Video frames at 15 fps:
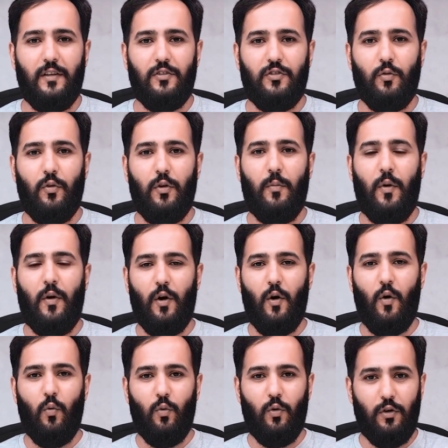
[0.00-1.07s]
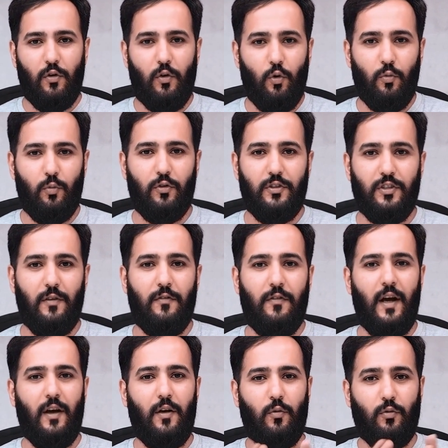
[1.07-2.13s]
Storybook, or Como
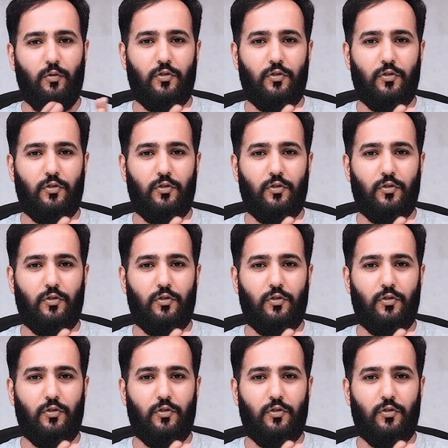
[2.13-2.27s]
Salvar un